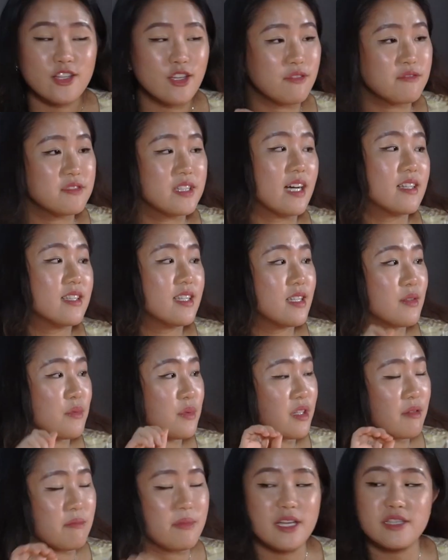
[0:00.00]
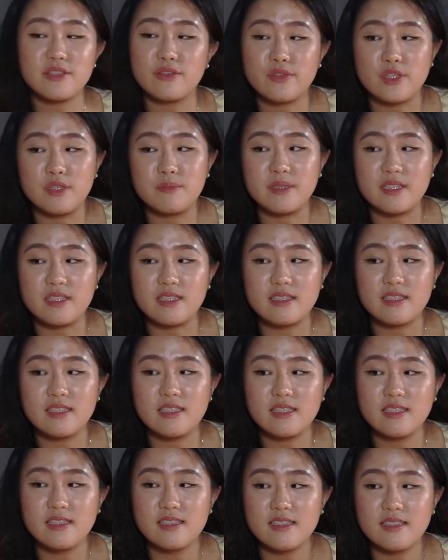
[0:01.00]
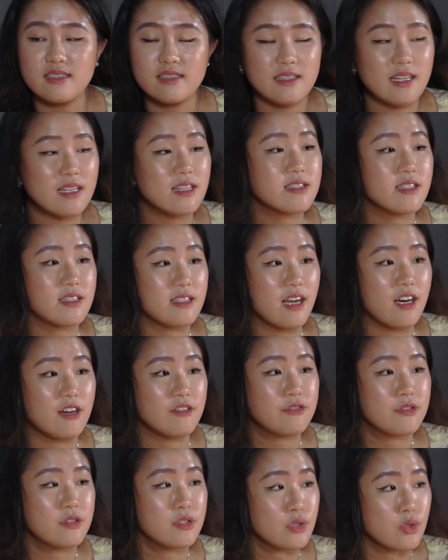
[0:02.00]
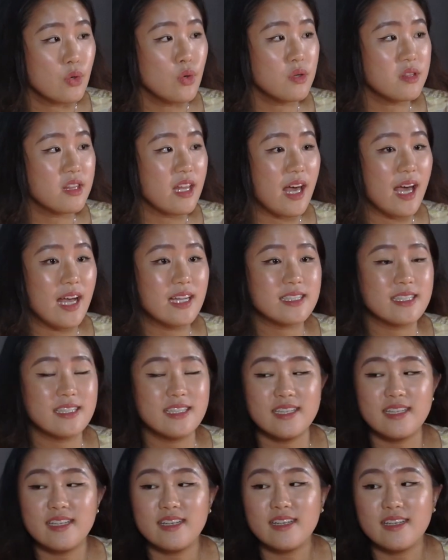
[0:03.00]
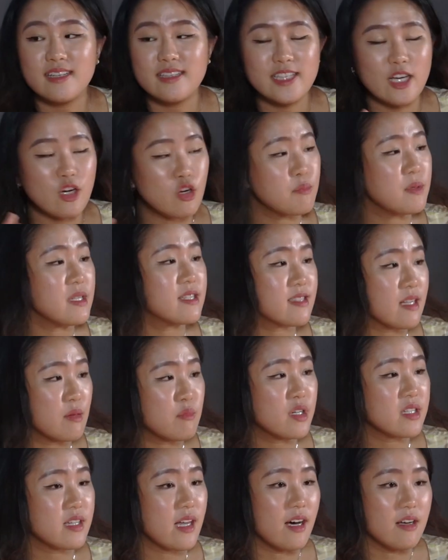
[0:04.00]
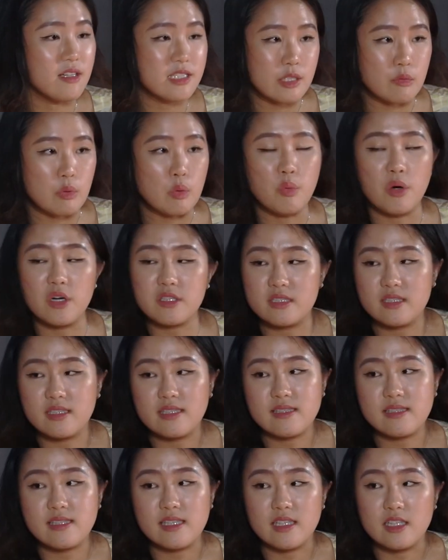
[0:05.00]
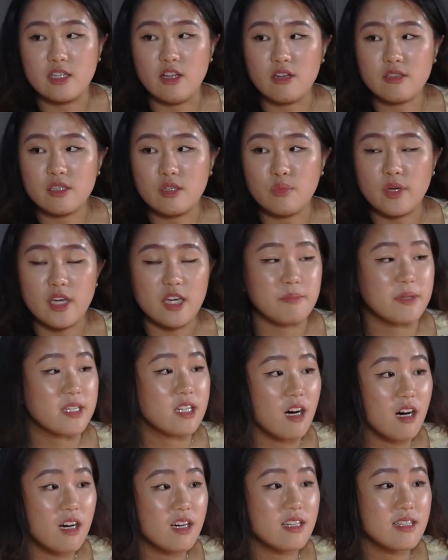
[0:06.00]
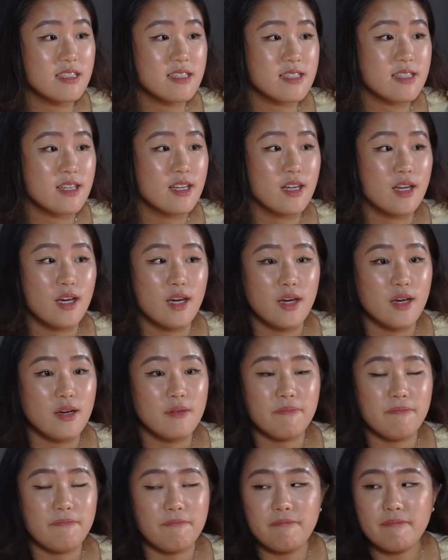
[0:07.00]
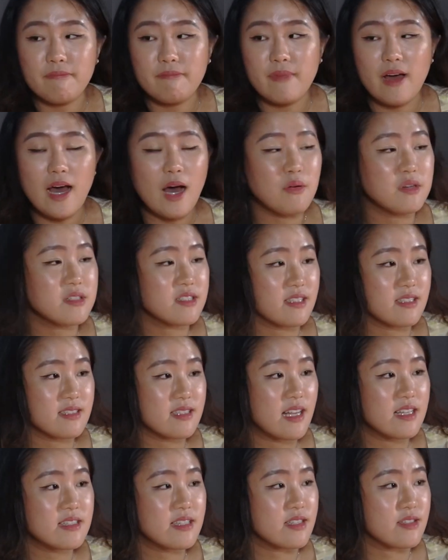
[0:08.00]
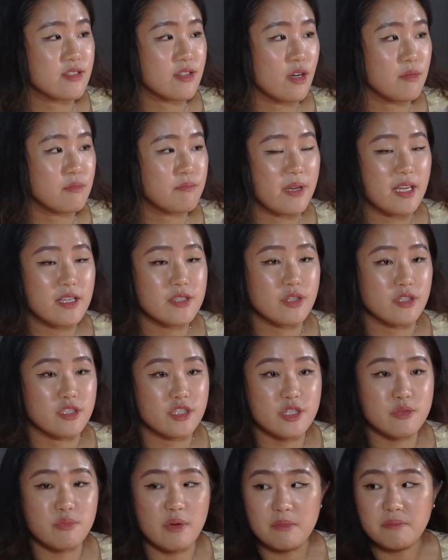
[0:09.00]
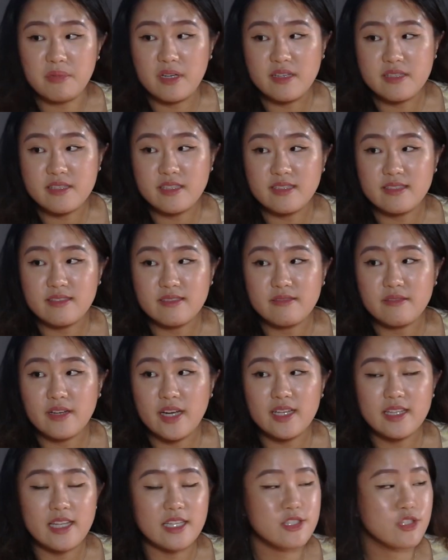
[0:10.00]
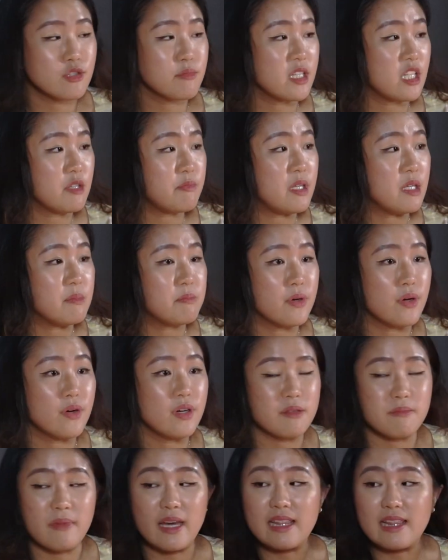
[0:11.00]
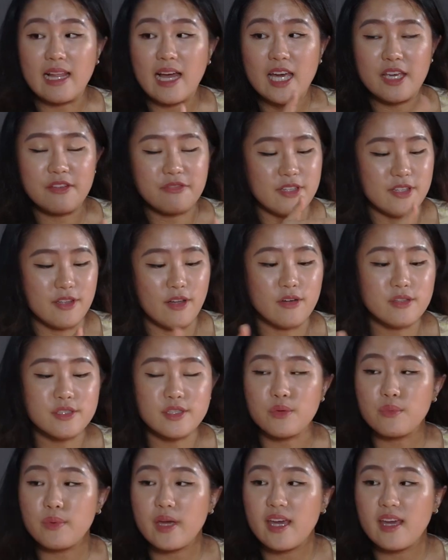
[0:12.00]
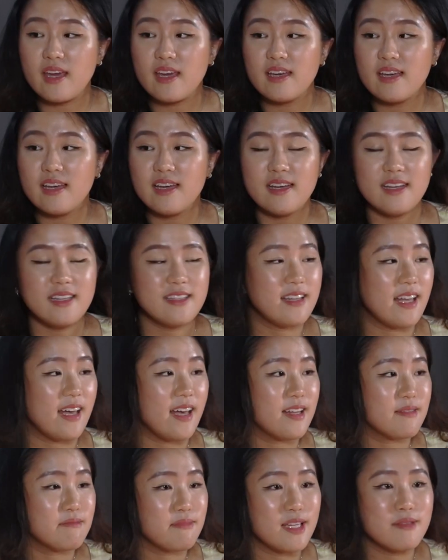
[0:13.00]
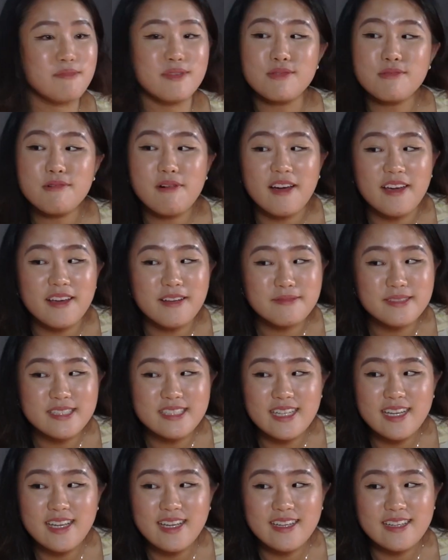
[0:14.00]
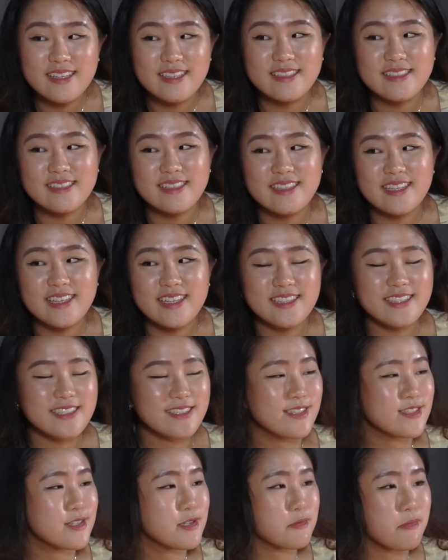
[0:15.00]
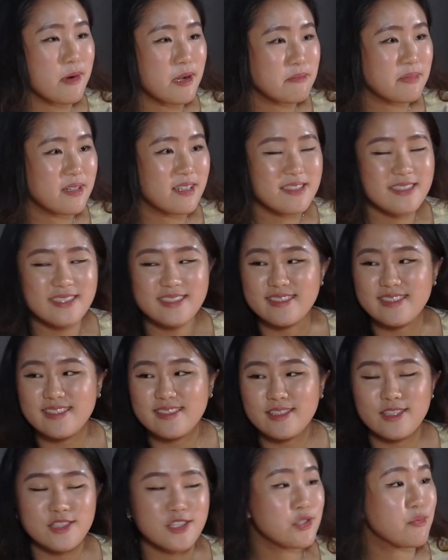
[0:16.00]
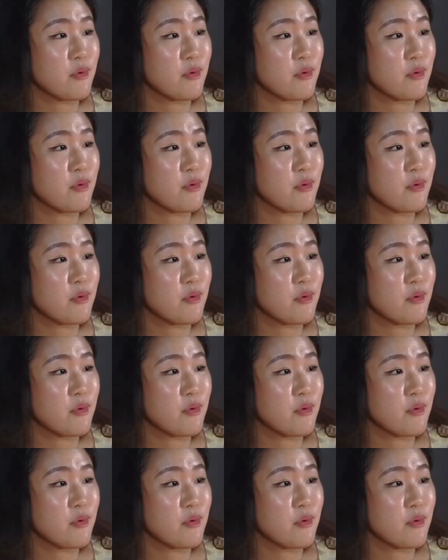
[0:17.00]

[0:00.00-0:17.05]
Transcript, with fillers: and you have done it with the best of your ability, Correct. that is enough. Know that there will be someone else that will water that seed along the way because our success is not based on just one person, right? There's so many people in my life along the way that made me who I am today. Mm, mm. And it's not just one person, not mm.